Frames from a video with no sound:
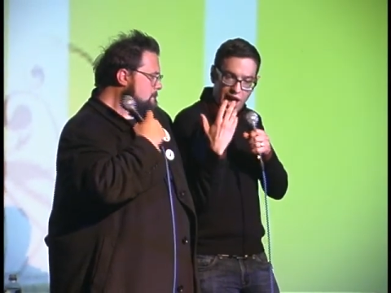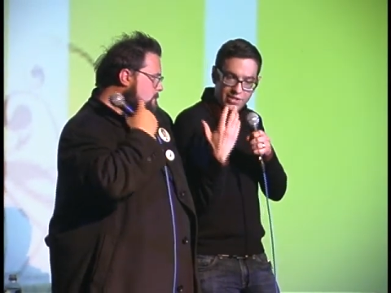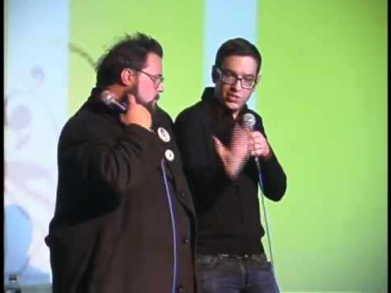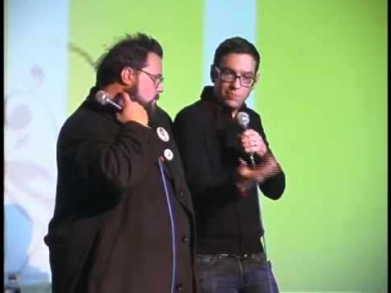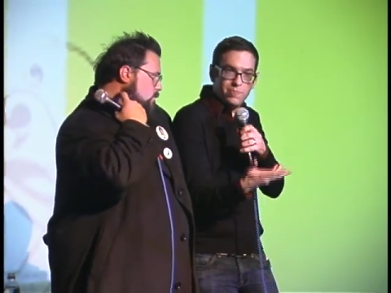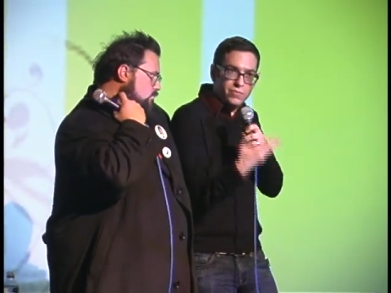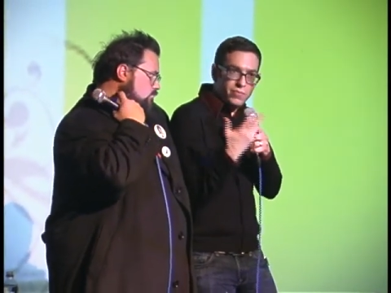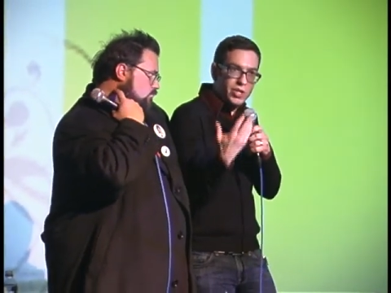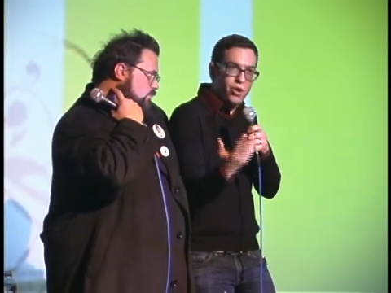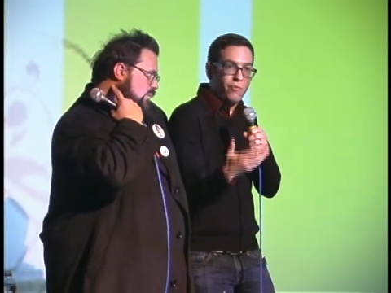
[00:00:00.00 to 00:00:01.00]
Speaker 1: I see,
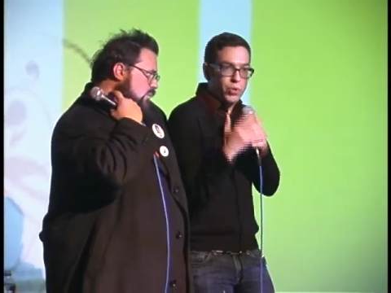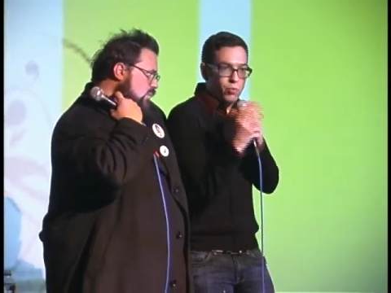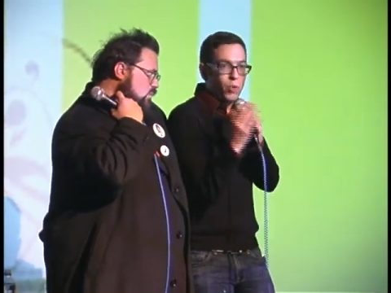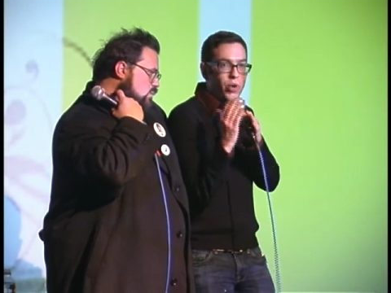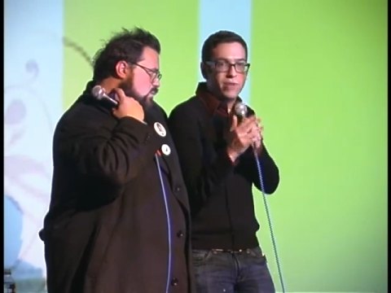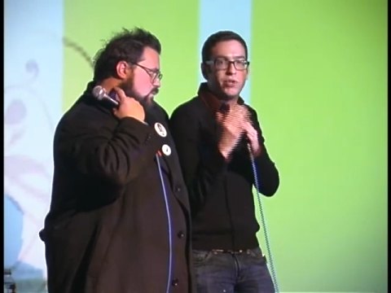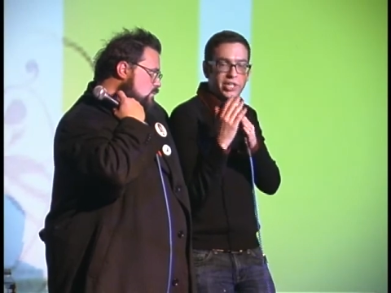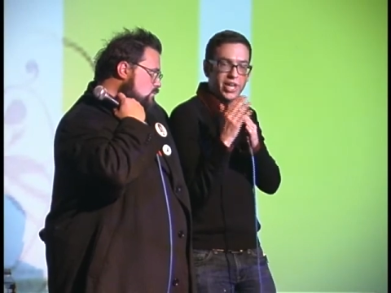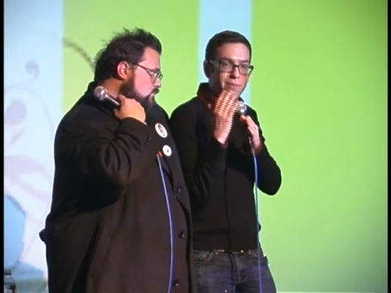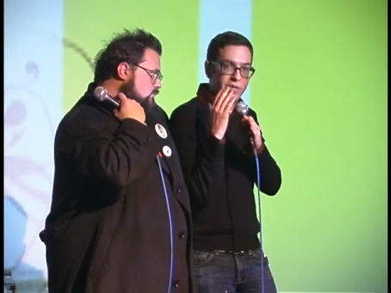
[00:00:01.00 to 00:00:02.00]
you know, one way of
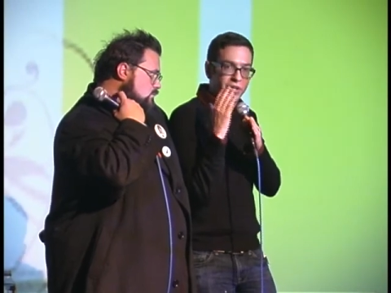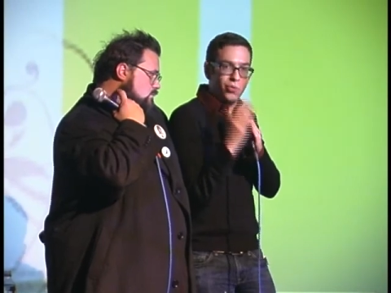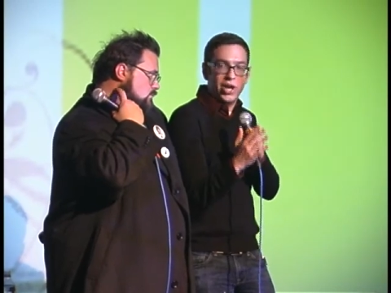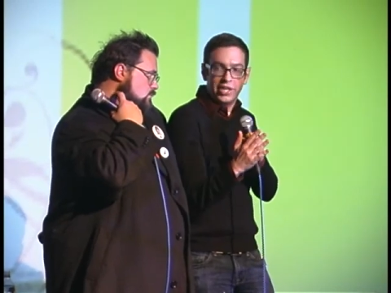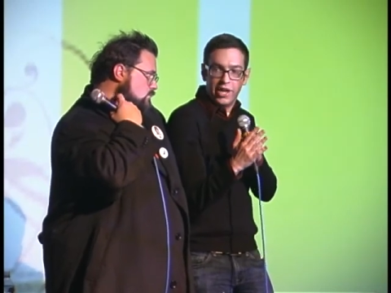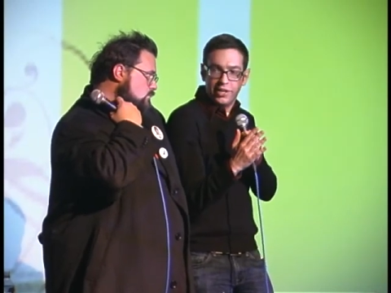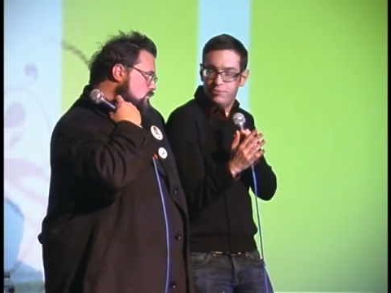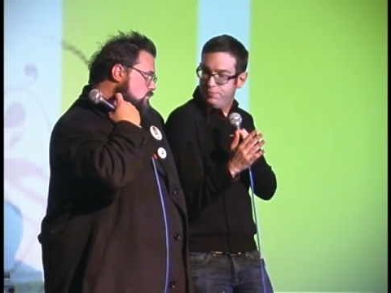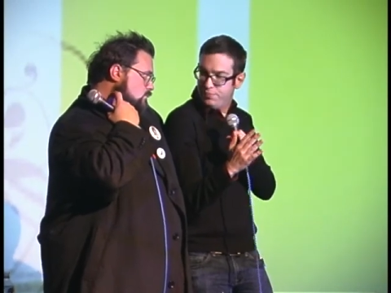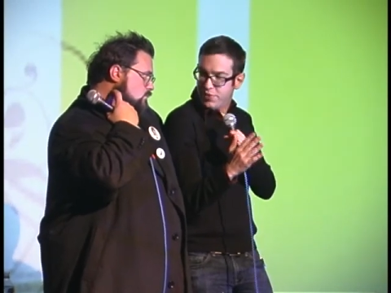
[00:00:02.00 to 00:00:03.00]
looking at being a
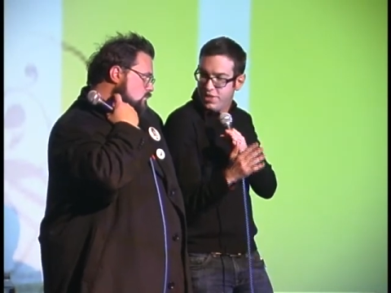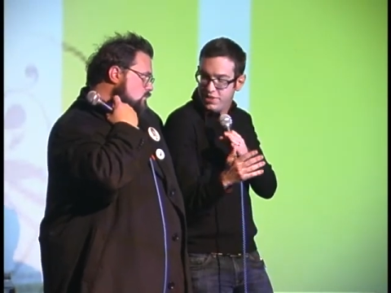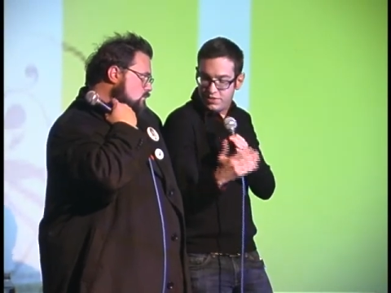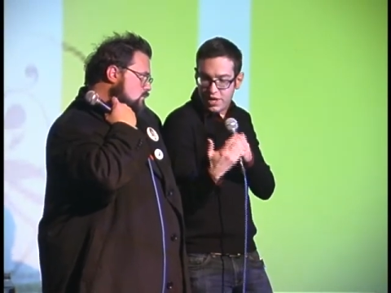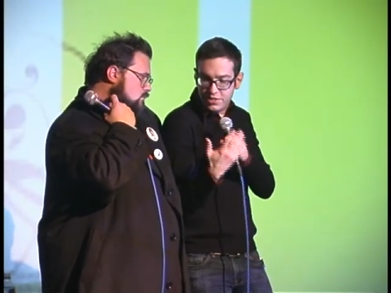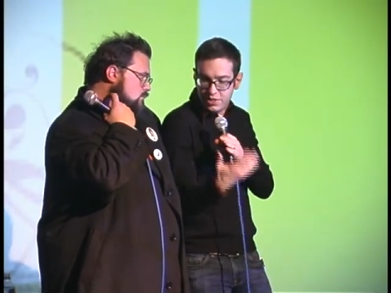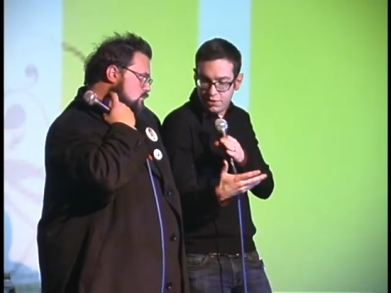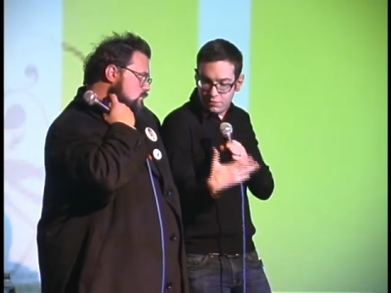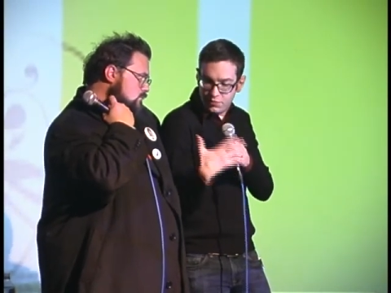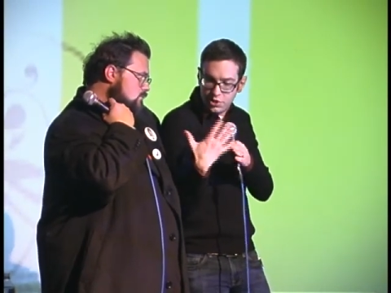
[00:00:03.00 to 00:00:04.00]
renegade is the idea
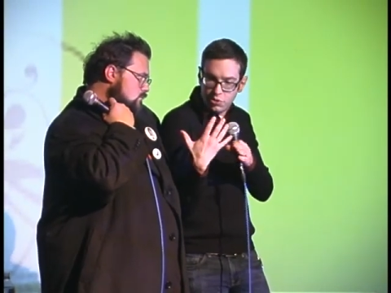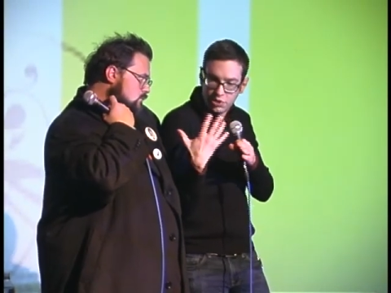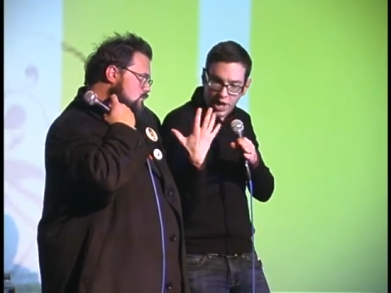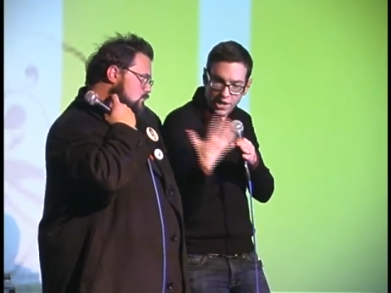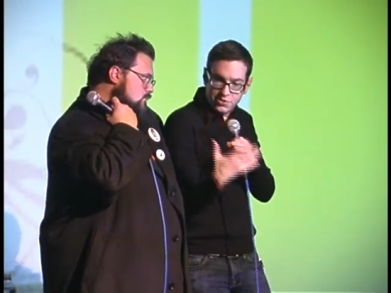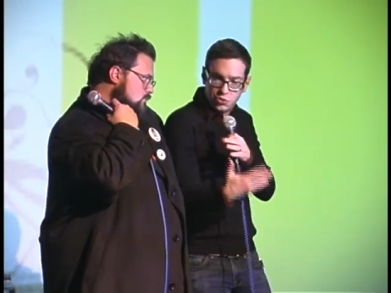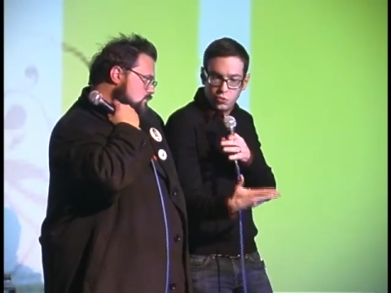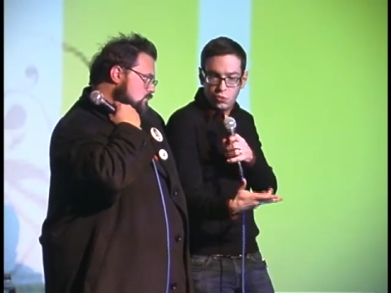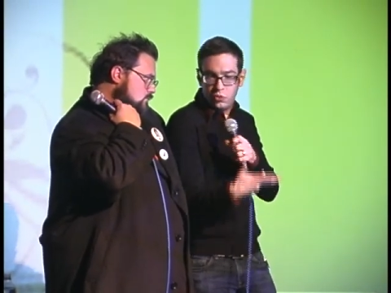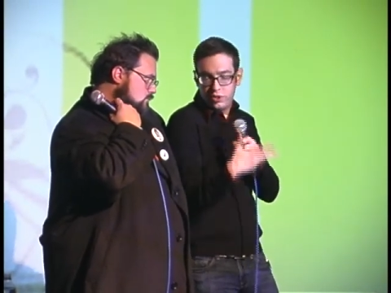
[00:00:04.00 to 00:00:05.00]
of, you know, guys
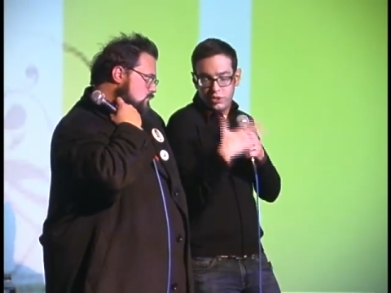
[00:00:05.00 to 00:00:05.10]
who,